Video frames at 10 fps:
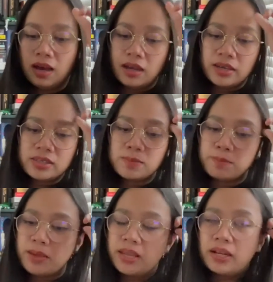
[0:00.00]
It's
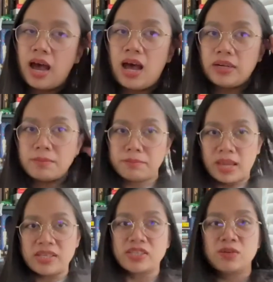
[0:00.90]
been an
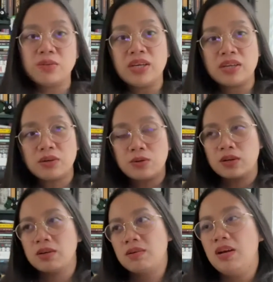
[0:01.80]
amazing week,
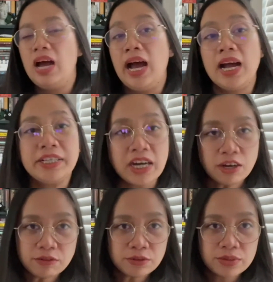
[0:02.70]
or
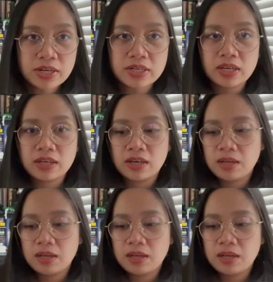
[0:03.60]
not for reading.